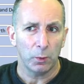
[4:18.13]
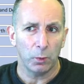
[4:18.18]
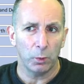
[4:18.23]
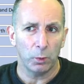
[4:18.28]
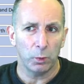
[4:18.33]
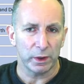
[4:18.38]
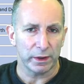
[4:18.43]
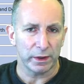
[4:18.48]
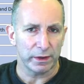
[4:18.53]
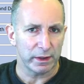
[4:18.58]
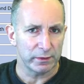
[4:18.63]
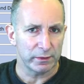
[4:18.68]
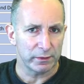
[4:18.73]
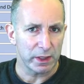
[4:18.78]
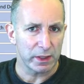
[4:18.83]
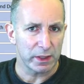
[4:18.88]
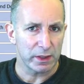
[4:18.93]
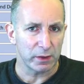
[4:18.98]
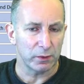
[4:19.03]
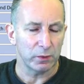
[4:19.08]
within
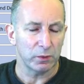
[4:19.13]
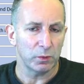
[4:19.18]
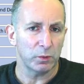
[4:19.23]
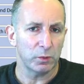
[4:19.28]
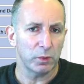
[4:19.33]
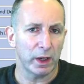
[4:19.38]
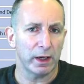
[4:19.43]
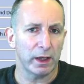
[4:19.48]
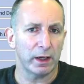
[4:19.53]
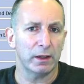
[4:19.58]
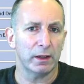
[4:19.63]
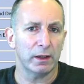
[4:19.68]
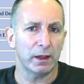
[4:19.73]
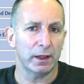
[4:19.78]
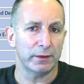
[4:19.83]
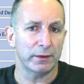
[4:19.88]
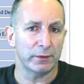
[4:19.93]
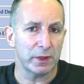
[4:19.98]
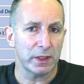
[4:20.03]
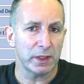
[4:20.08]
reason,
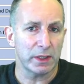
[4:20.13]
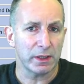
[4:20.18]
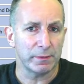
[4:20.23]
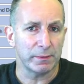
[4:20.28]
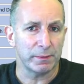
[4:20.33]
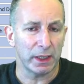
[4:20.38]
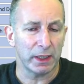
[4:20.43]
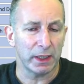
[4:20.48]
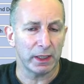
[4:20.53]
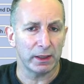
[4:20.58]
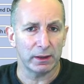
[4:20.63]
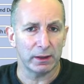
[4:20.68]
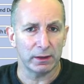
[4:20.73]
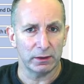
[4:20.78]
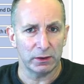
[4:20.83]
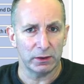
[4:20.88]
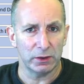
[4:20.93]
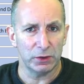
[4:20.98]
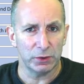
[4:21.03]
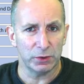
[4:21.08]
and the reason being
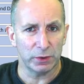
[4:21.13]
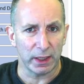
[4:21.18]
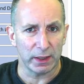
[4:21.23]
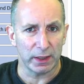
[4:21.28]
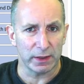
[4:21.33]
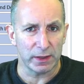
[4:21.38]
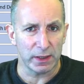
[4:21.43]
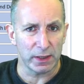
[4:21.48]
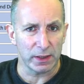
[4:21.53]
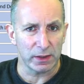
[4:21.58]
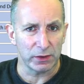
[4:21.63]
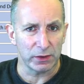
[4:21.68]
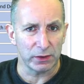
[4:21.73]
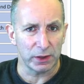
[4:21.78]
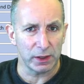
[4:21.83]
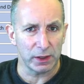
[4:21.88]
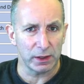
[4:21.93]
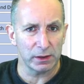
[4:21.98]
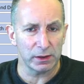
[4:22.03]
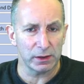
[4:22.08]
you get decent
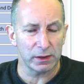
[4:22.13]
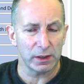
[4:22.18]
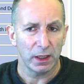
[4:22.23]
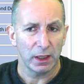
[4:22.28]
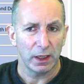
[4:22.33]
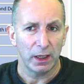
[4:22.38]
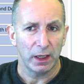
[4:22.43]
yield,